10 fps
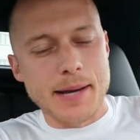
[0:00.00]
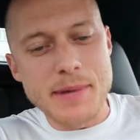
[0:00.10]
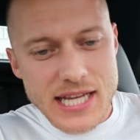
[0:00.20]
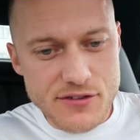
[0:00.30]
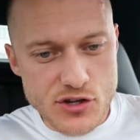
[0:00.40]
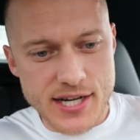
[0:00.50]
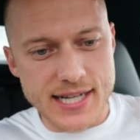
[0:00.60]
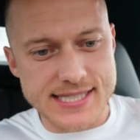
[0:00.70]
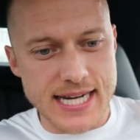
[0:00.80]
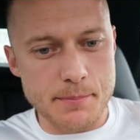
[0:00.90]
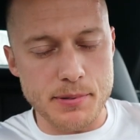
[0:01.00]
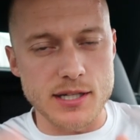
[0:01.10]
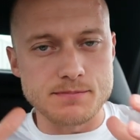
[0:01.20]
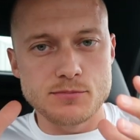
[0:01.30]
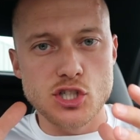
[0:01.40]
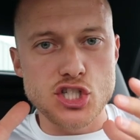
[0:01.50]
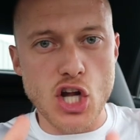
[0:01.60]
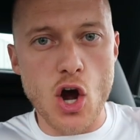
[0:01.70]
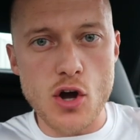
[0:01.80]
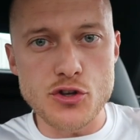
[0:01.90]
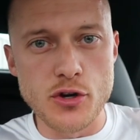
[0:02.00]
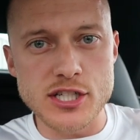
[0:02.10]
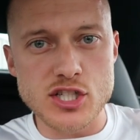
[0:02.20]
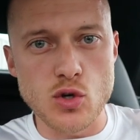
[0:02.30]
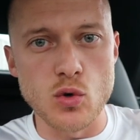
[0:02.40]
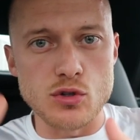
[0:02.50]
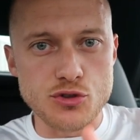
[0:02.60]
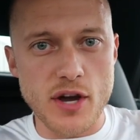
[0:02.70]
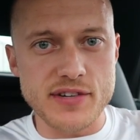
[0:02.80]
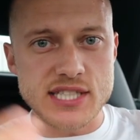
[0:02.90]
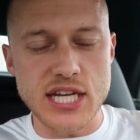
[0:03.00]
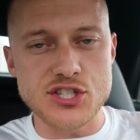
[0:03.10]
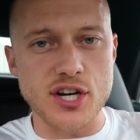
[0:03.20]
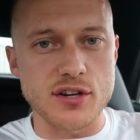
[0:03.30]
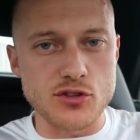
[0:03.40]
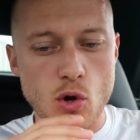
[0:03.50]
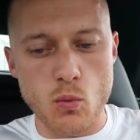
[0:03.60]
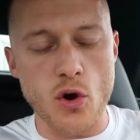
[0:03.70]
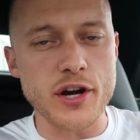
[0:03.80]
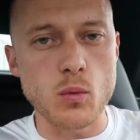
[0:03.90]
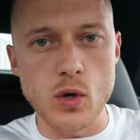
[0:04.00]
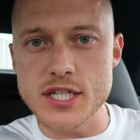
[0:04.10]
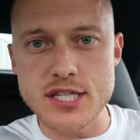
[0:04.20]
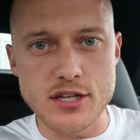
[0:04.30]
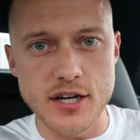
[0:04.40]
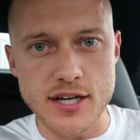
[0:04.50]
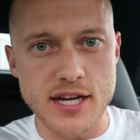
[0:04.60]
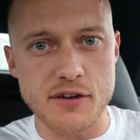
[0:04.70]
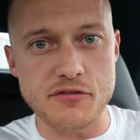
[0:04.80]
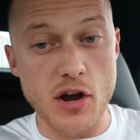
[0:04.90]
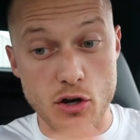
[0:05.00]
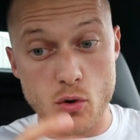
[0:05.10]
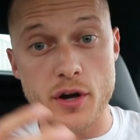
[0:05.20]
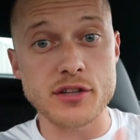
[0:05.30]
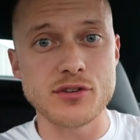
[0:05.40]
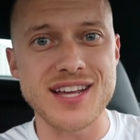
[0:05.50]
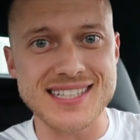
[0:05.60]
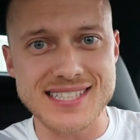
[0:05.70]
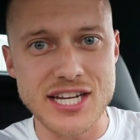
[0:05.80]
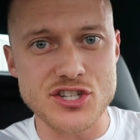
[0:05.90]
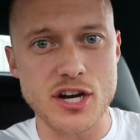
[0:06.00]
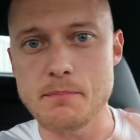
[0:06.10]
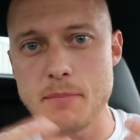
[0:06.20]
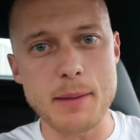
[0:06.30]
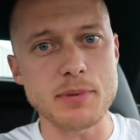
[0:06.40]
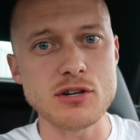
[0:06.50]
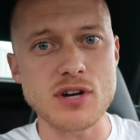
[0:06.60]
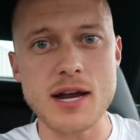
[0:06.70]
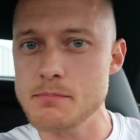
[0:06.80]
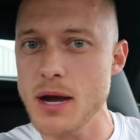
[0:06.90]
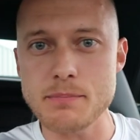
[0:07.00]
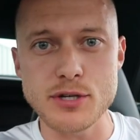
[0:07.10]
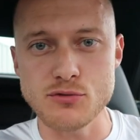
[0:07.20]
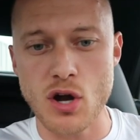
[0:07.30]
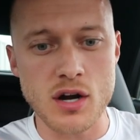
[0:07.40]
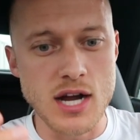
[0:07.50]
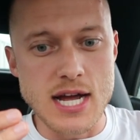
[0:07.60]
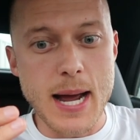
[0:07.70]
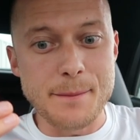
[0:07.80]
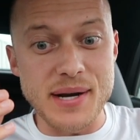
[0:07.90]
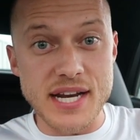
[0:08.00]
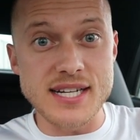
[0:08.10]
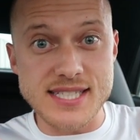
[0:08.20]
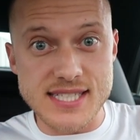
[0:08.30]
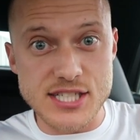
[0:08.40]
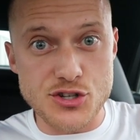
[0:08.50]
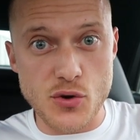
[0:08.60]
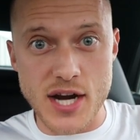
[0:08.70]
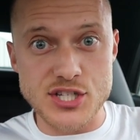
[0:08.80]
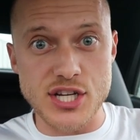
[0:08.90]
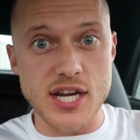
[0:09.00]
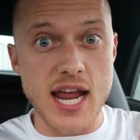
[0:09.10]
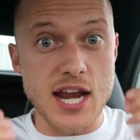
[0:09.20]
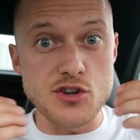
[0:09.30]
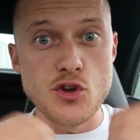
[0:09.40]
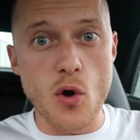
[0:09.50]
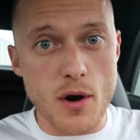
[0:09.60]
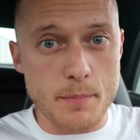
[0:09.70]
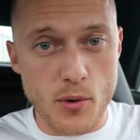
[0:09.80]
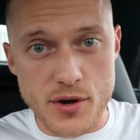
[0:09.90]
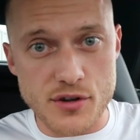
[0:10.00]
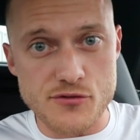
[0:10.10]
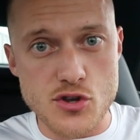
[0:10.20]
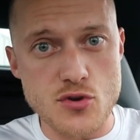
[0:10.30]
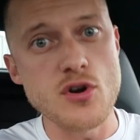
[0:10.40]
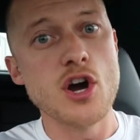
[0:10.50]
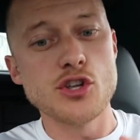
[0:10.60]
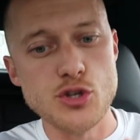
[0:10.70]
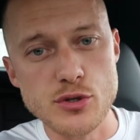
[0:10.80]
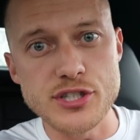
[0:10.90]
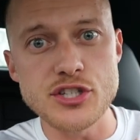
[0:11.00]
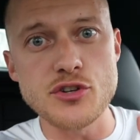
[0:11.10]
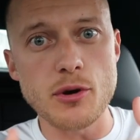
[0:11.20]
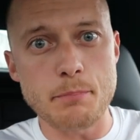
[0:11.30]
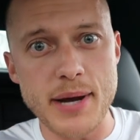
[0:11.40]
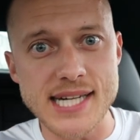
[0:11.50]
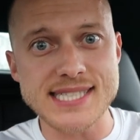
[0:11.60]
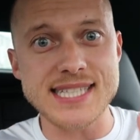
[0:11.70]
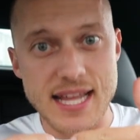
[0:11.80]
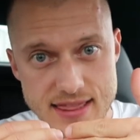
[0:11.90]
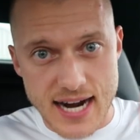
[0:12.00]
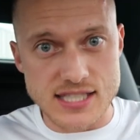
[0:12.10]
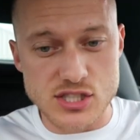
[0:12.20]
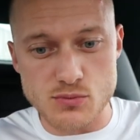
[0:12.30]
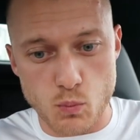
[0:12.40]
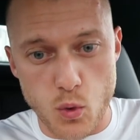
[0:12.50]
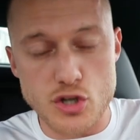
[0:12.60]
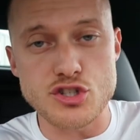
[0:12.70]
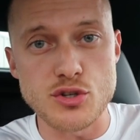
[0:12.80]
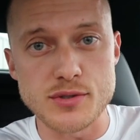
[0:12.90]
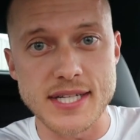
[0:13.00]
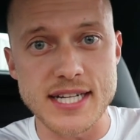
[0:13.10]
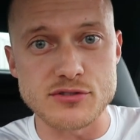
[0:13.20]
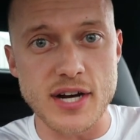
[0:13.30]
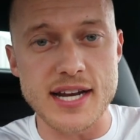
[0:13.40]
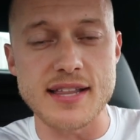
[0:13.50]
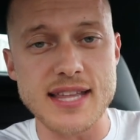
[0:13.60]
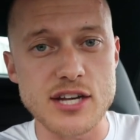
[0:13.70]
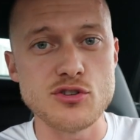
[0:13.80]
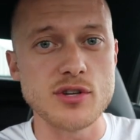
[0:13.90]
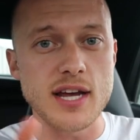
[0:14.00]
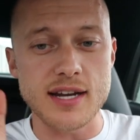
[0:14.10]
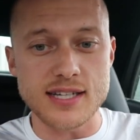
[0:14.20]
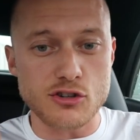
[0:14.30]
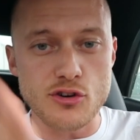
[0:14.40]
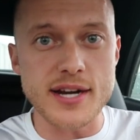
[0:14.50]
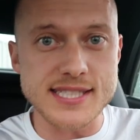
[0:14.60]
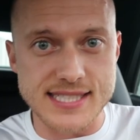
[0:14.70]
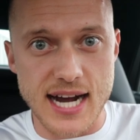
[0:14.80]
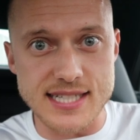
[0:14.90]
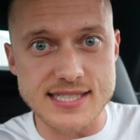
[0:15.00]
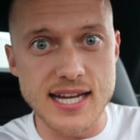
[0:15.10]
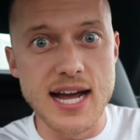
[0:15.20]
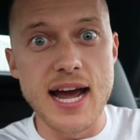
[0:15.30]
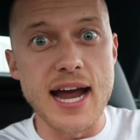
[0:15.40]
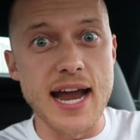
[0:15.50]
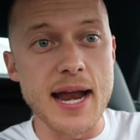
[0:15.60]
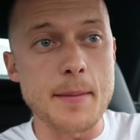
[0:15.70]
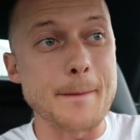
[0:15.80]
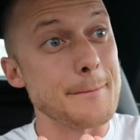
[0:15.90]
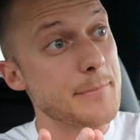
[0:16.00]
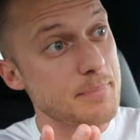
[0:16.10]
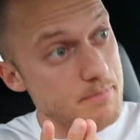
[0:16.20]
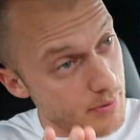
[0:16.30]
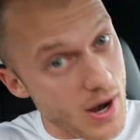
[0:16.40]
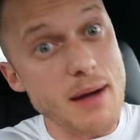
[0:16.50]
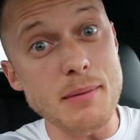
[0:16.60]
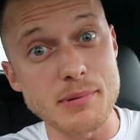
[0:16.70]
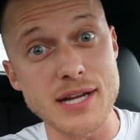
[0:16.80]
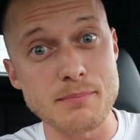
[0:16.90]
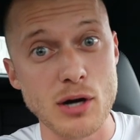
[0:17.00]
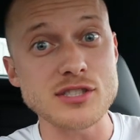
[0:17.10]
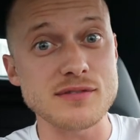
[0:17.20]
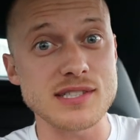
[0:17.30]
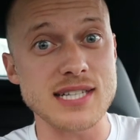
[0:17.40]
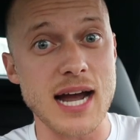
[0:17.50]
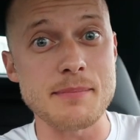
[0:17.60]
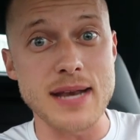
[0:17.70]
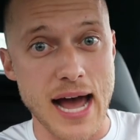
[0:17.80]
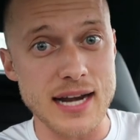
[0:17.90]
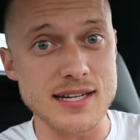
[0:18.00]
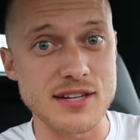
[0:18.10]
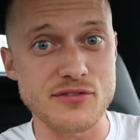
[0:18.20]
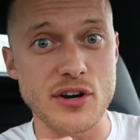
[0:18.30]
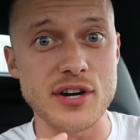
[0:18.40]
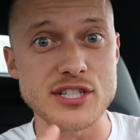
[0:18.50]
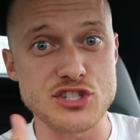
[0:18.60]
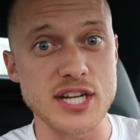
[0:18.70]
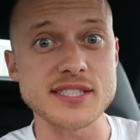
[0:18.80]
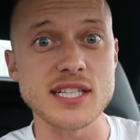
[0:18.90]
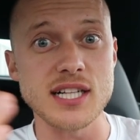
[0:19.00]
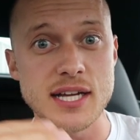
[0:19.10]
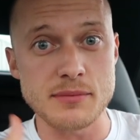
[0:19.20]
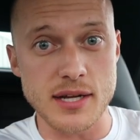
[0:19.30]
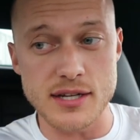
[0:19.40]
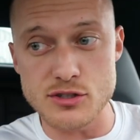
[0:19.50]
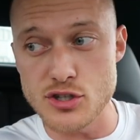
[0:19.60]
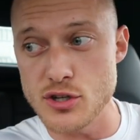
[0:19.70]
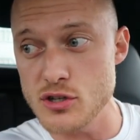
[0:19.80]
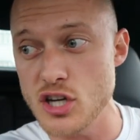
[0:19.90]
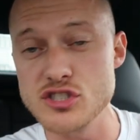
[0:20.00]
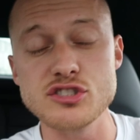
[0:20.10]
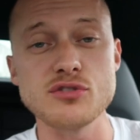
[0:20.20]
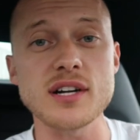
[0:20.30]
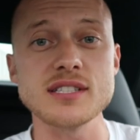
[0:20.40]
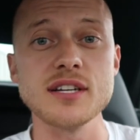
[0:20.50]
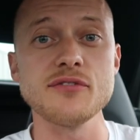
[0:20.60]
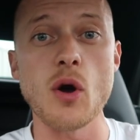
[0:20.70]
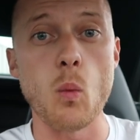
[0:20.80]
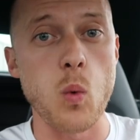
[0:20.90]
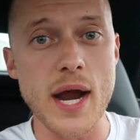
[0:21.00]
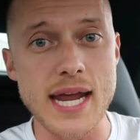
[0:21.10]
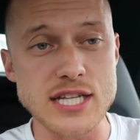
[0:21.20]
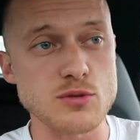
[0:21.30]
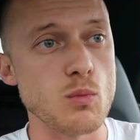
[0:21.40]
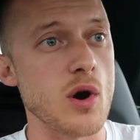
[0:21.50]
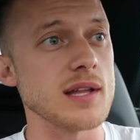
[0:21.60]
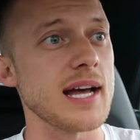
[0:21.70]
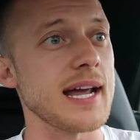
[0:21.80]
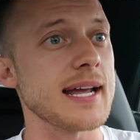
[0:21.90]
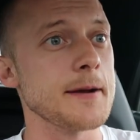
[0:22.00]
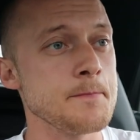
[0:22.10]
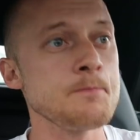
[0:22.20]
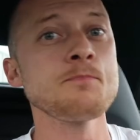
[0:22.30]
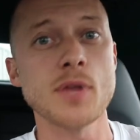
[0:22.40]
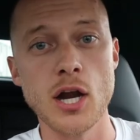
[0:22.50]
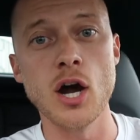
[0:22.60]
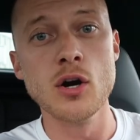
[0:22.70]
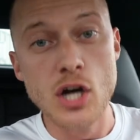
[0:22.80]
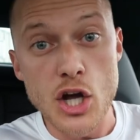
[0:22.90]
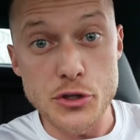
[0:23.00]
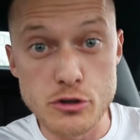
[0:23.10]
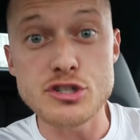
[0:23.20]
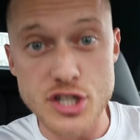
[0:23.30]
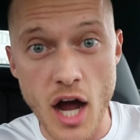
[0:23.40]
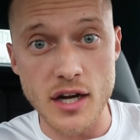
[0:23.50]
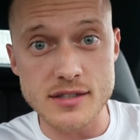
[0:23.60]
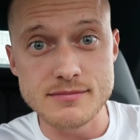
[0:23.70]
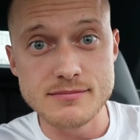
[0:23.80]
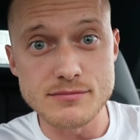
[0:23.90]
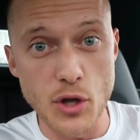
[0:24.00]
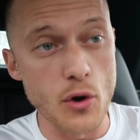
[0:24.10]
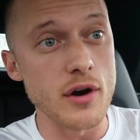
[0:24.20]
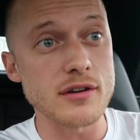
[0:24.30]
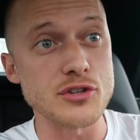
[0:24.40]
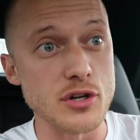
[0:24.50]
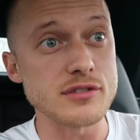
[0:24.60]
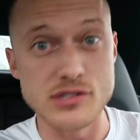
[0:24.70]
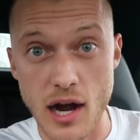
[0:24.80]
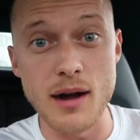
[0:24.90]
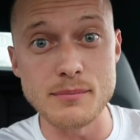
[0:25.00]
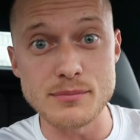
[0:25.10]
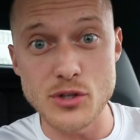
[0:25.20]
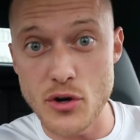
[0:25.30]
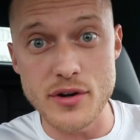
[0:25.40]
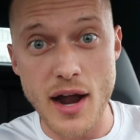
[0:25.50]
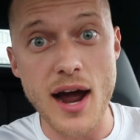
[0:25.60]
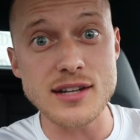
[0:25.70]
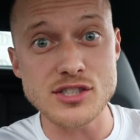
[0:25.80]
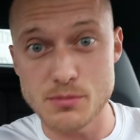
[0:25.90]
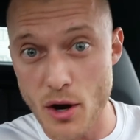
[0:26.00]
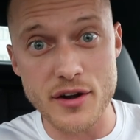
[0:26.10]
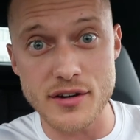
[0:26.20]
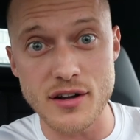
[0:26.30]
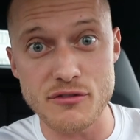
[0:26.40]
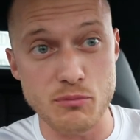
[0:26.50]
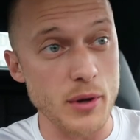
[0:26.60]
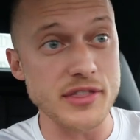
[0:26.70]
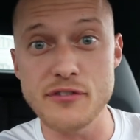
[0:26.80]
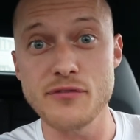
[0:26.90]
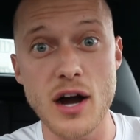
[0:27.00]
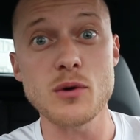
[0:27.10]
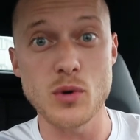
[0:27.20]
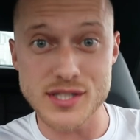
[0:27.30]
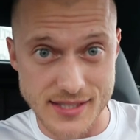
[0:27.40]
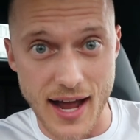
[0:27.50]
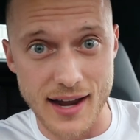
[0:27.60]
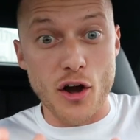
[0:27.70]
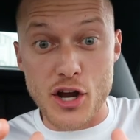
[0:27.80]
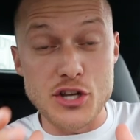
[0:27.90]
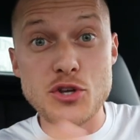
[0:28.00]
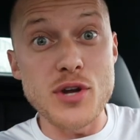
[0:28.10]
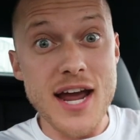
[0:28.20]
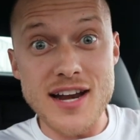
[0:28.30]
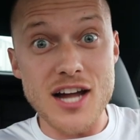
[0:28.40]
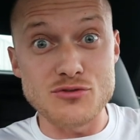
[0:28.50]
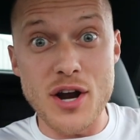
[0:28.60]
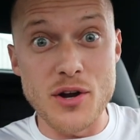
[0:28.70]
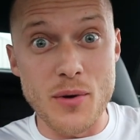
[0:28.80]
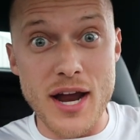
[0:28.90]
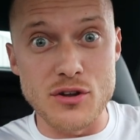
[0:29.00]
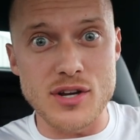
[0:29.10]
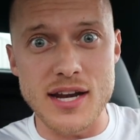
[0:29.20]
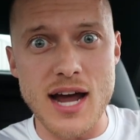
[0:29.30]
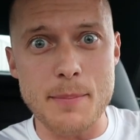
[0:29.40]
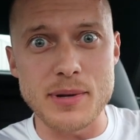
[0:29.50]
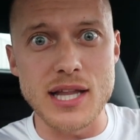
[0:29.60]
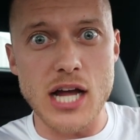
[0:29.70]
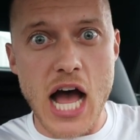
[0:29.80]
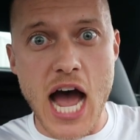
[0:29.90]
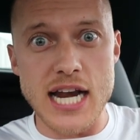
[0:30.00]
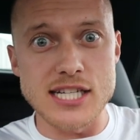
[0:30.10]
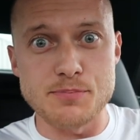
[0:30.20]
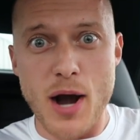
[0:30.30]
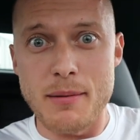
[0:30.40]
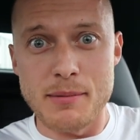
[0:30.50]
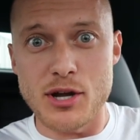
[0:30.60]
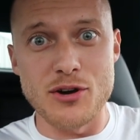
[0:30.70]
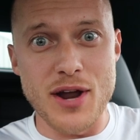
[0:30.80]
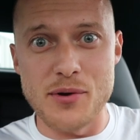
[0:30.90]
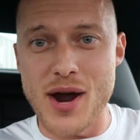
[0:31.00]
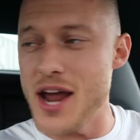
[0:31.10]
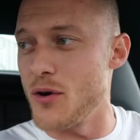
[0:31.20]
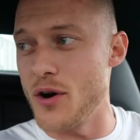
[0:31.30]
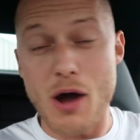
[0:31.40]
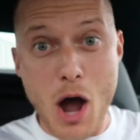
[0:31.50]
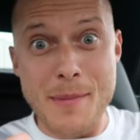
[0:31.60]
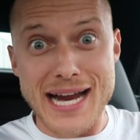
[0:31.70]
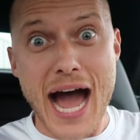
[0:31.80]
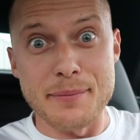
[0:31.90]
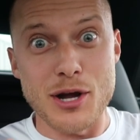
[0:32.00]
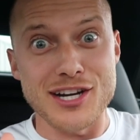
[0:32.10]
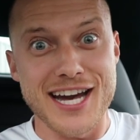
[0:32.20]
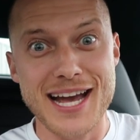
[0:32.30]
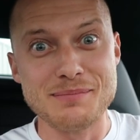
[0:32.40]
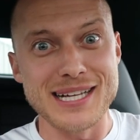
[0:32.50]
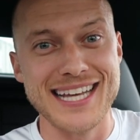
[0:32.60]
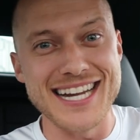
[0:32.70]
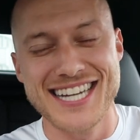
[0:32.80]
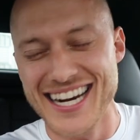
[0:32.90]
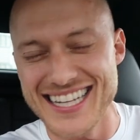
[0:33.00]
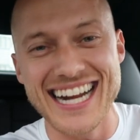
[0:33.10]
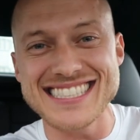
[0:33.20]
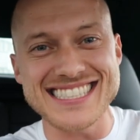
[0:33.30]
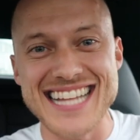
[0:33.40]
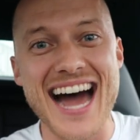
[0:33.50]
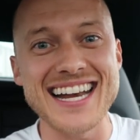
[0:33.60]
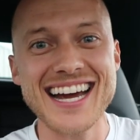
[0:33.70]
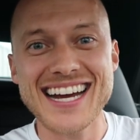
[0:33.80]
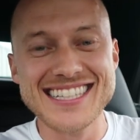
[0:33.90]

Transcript: Let me give you an example. So you're in school, you have a teacher, your work wasn't good enough according to that teacher. Might be right, might be wrong, but here's the situation. In your point of view, you did your best and that's what you did, right? And then you get criticized and probably most of the time not in a very gentle and you know, constructive way. It's more like, you know, you suck. You're dumb. You're not smart enough. What the f*** was that? And you cannot run away. You cannot be like, ah, that's a problem, I'm gonna run away. Or, oh my god, I'm gonna kill my teacher. It's not